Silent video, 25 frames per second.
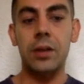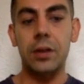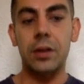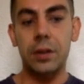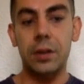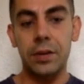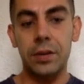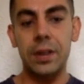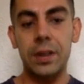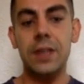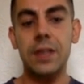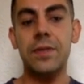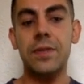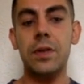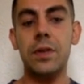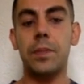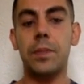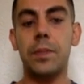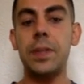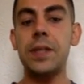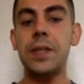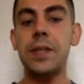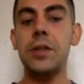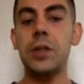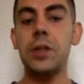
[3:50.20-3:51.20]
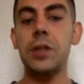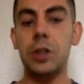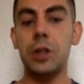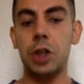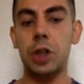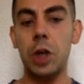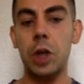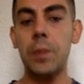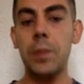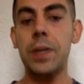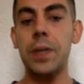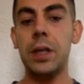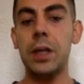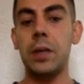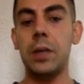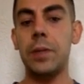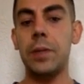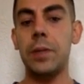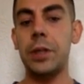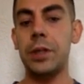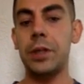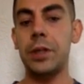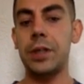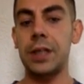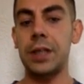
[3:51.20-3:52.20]
things for the business and shopping
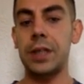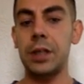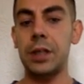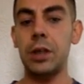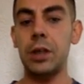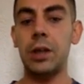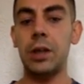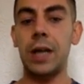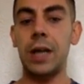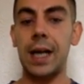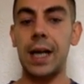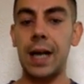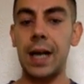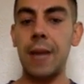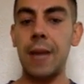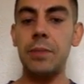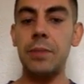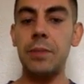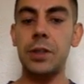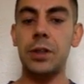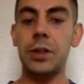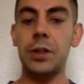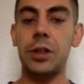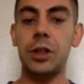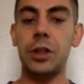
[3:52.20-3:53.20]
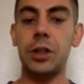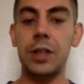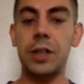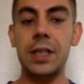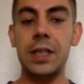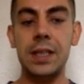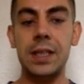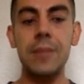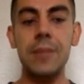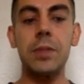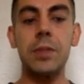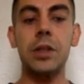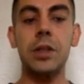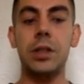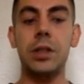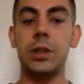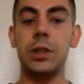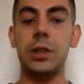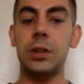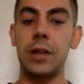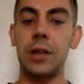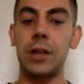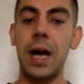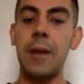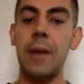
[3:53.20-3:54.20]
community, like Amazon, and it's similar
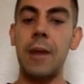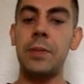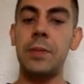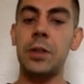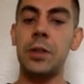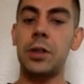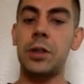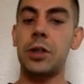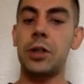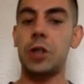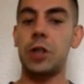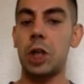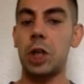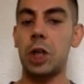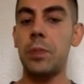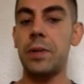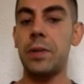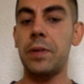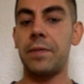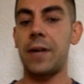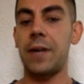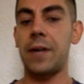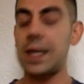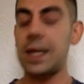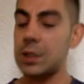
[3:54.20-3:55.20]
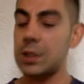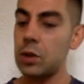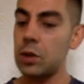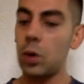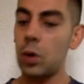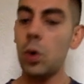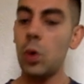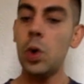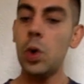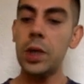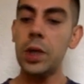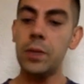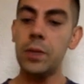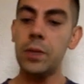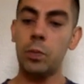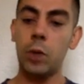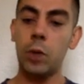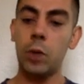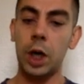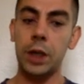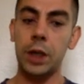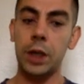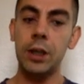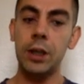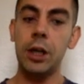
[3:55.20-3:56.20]
to Amazon and Shopify. It's an
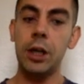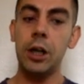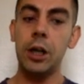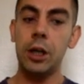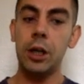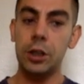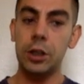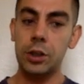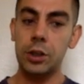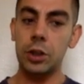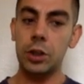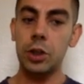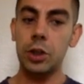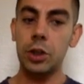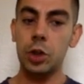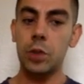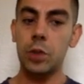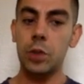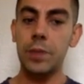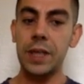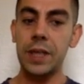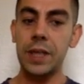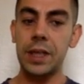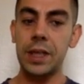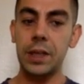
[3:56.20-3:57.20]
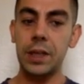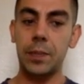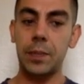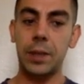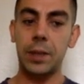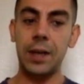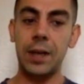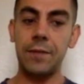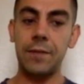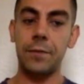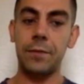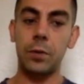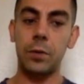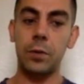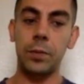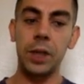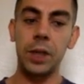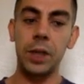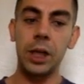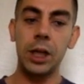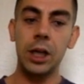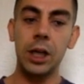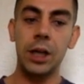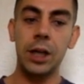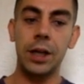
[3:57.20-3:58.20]
all-in-one social media platform.
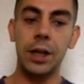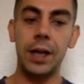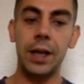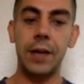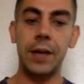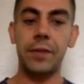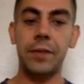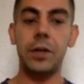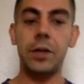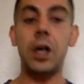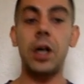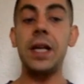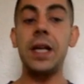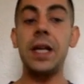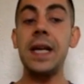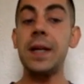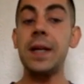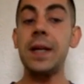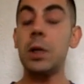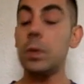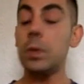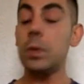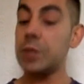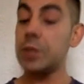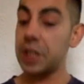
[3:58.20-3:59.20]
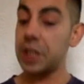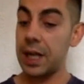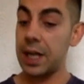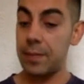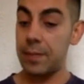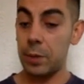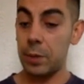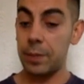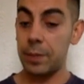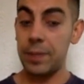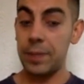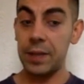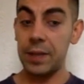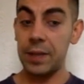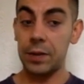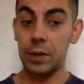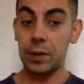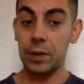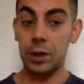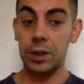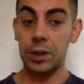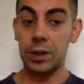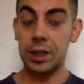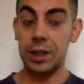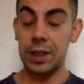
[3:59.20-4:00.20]
Now, they've got an income share methodology.